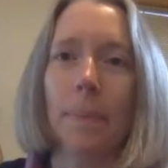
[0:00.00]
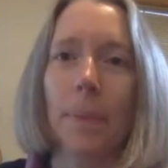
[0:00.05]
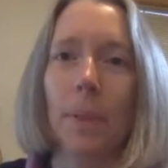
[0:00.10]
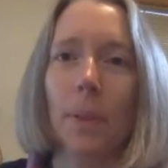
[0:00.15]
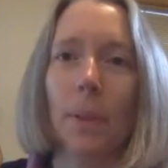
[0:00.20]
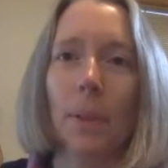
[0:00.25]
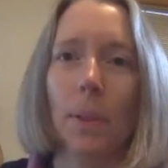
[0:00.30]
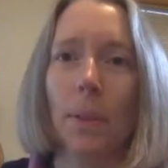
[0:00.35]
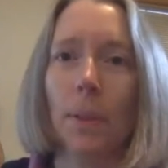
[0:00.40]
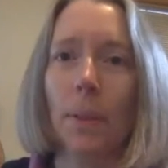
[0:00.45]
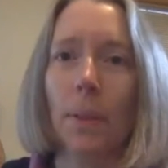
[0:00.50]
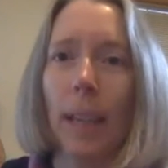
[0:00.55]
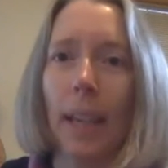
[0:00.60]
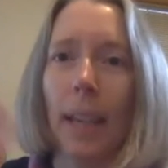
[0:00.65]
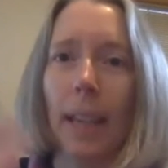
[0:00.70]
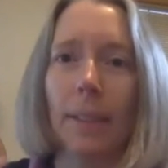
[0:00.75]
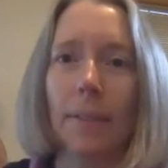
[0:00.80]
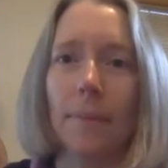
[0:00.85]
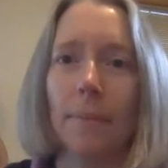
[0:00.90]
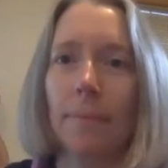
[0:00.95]
to
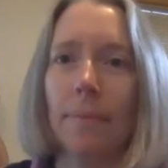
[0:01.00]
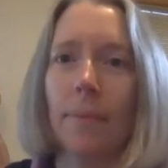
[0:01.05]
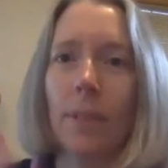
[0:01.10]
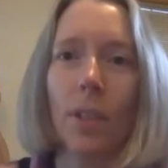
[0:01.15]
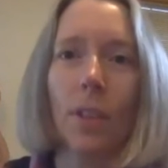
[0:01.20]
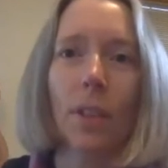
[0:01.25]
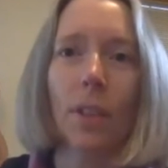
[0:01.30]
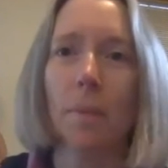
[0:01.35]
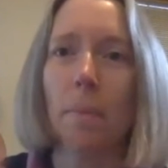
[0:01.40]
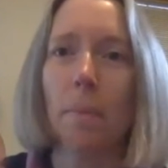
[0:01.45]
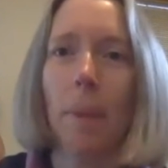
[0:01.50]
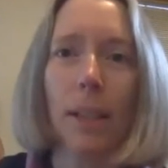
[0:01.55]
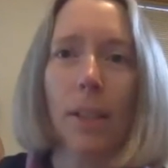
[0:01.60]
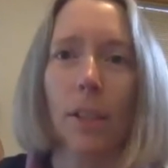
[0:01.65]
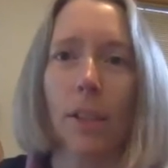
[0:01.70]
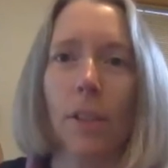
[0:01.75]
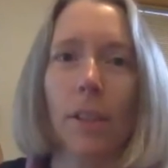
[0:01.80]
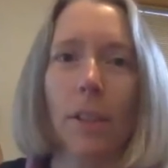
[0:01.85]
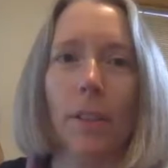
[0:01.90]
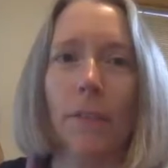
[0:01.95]
create certain
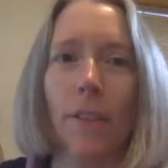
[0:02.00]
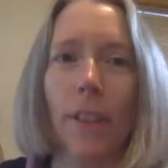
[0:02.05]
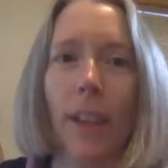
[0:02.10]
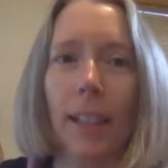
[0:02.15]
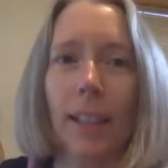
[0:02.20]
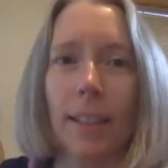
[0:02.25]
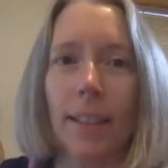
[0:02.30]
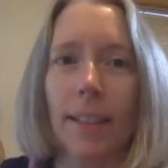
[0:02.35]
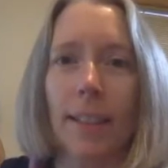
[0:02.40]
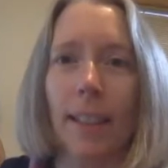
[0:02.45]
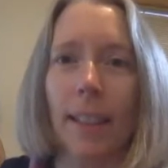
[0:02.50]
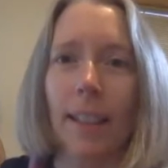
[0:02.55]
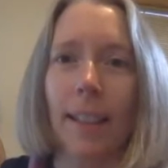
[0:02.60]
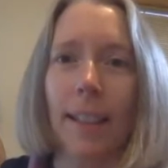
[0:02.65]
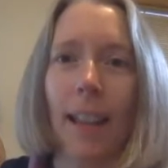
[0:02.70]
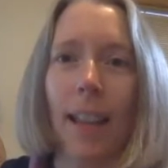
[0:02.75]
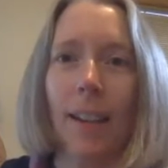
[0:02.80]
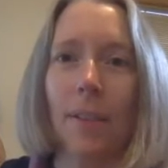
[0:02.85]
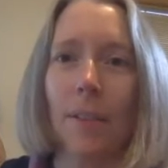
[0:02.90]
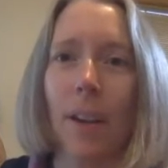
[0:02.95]
magical effects that
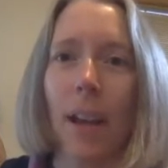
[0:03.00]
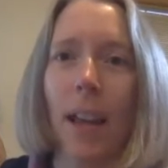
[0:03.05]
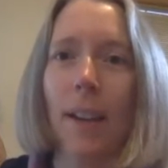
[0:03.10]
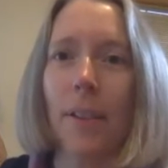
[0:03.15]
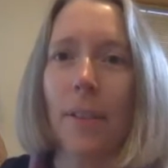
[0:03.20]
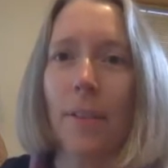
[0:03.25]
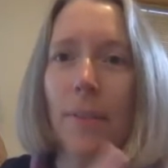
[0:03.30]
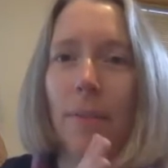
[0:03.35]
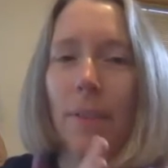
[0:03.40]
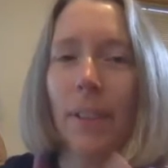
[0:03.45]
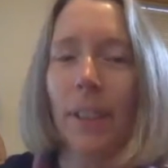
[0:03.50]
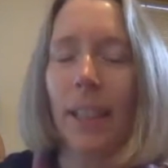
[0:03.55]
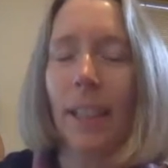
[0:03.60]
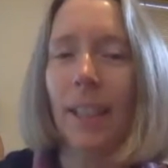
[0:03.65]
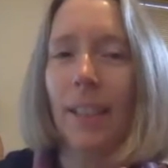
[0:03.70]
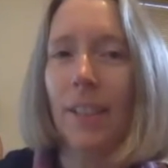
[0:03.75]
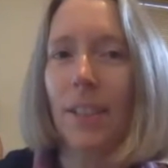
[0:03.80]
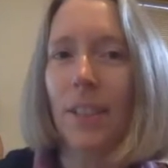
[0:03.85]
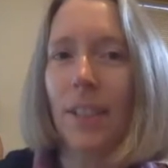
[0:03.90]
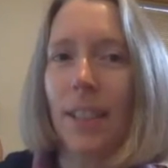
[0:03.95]
I don't I don't really
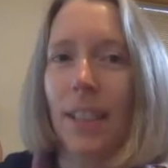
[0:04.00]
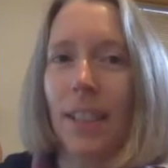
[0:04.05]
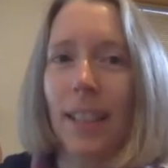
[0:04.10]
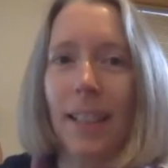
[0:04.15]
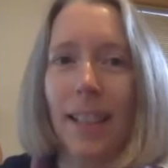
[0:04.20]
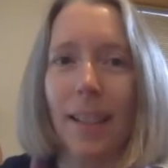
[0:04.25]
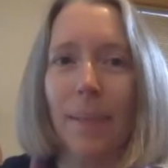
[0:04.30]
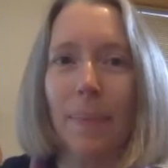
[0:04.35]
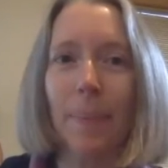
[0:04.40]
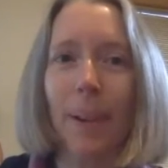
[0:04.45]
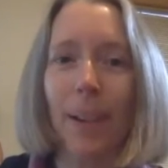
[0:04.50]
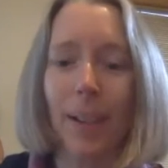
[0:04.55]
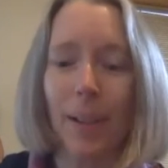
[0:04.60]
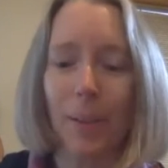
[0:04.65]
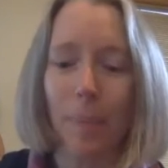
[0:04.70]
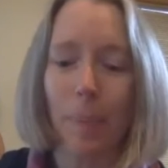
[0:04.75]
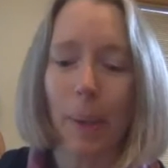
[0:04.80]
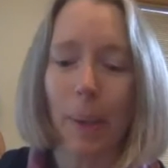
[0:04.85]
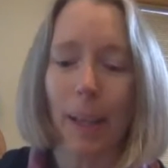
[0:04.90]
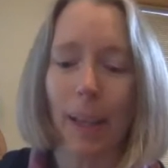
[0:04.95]
understand that
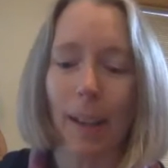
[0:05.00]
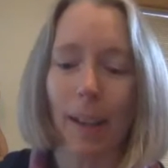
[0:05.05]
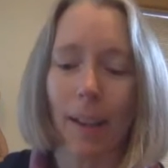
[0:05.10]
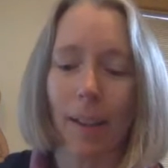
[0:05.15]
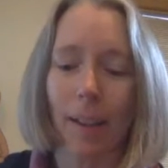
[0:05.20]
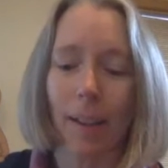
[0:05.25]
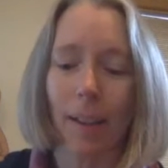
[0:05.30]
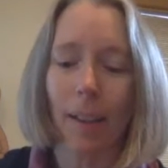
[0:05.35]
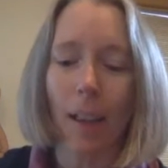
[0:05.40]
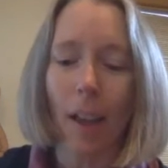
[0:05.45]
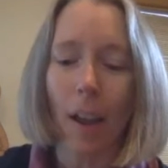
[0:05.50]
part, but. Uh,